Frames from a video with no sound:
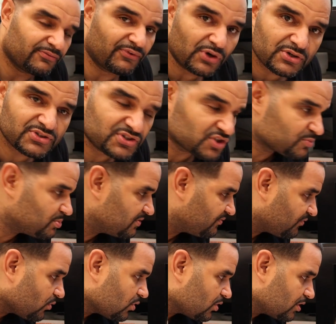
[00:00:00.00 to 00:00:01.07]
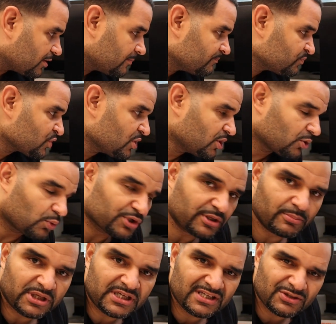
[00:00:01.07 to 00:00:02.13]
versus before where
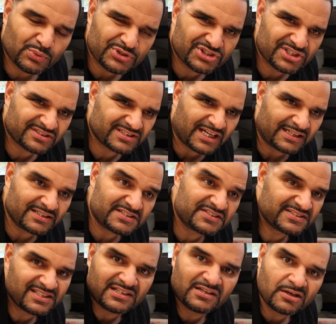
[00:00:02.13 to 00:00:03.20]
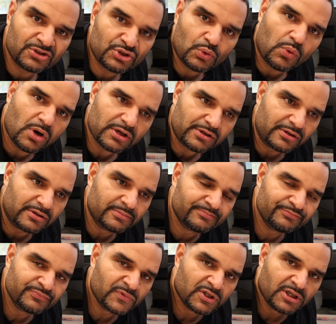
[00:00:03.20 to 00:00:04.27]
the media was just kind of sitting underwater
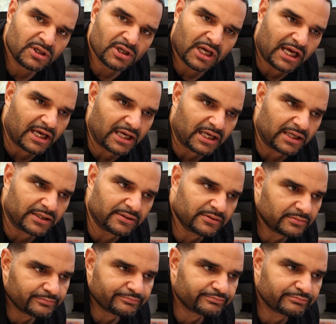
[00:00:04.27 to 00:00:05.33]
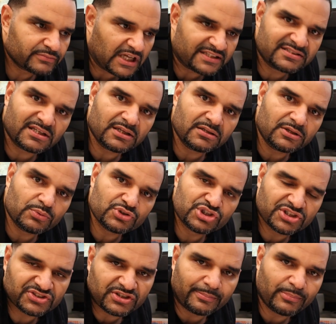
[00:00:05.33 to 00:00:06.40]
and that's it. It was
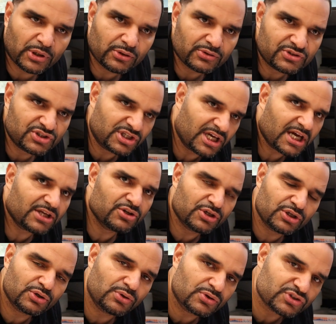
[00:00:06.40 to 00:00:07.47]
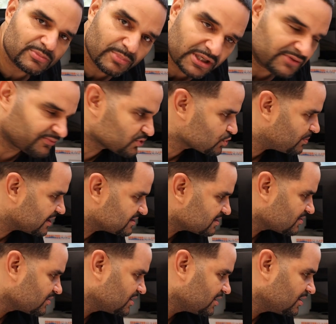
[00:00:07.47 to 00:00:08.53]
just submerged. Yeah, you're gonna grow some beneficial
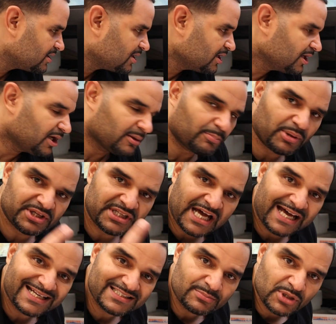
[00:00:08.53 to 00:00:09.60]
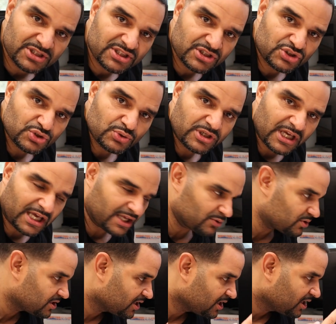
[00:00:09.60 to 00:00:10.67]
bacteria, but not as much as you
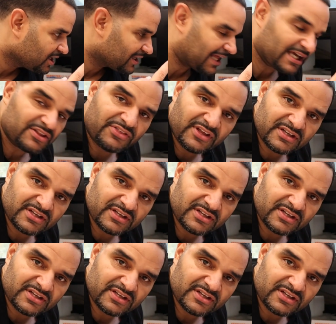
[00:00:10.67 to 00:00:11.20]
can like